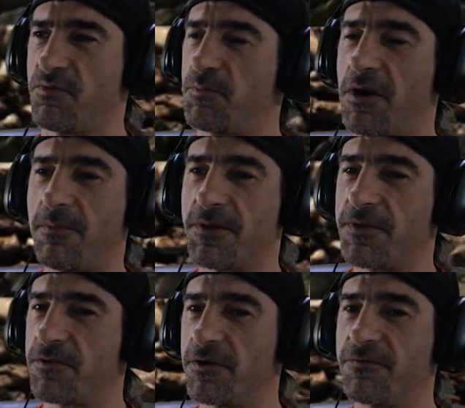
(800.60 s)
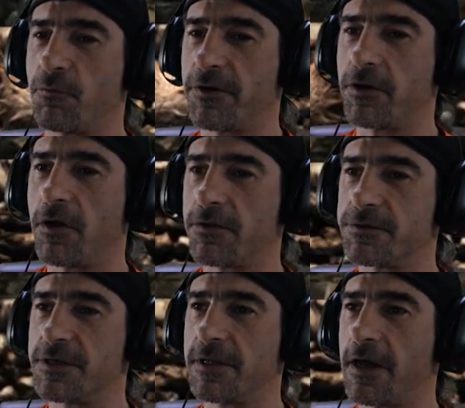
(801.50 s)
probably 30 40
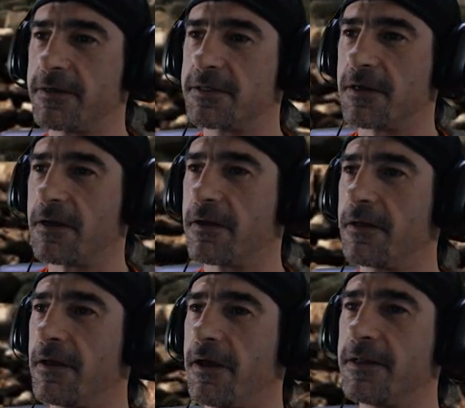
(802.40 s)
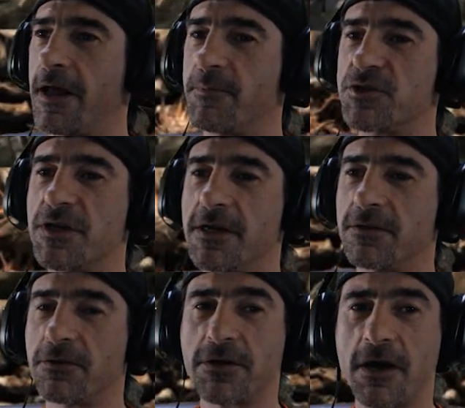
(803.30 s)
dollars in that uh, in that machine
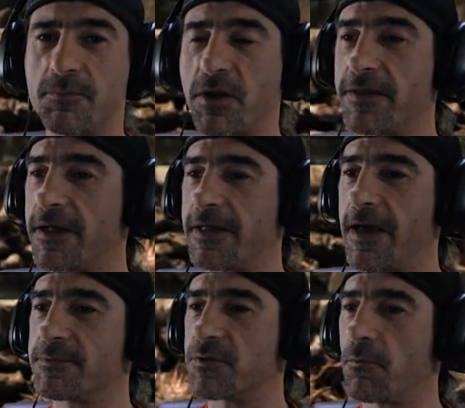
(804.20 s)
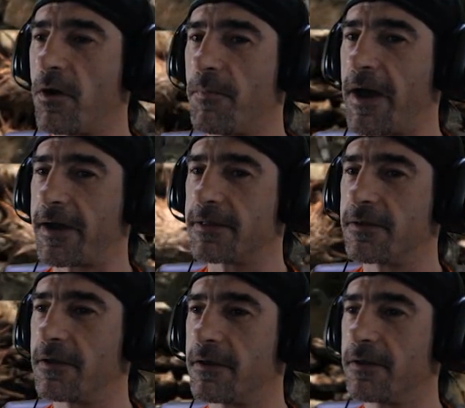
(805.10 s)
to learn how to play that game so well back in
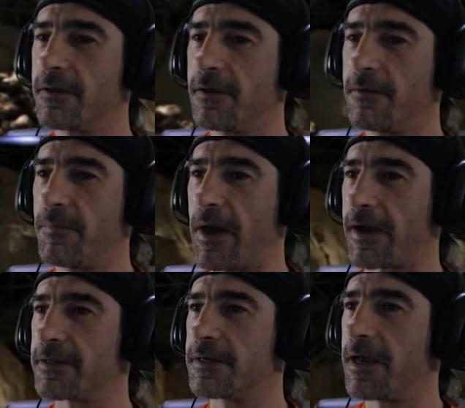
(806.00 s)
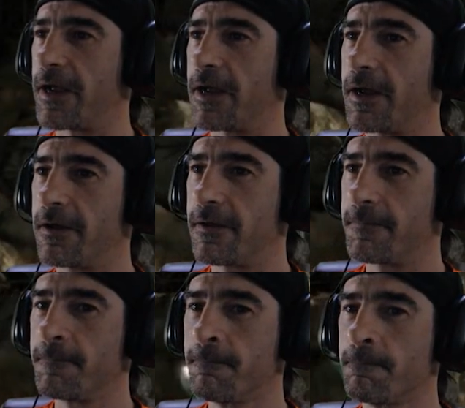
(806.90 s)
the back in the day
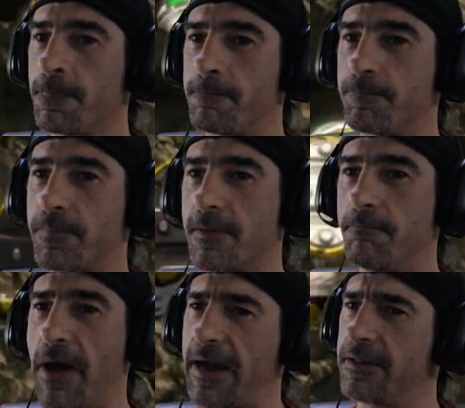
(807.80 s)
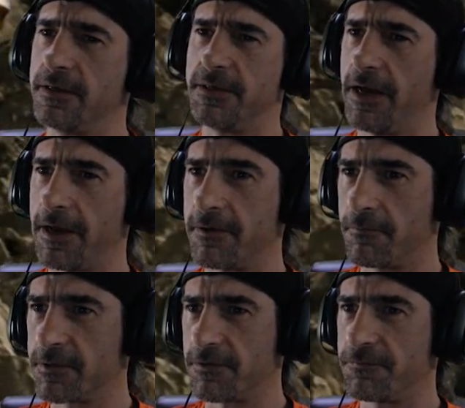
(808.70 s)
back in the day
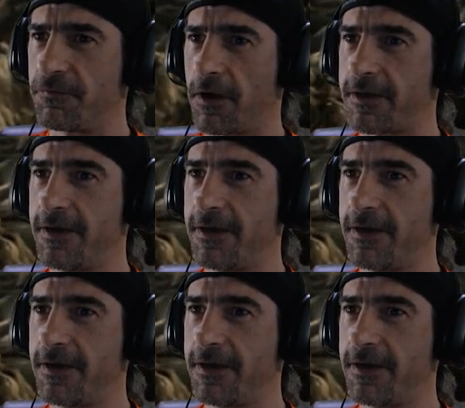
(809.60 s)
what the fuck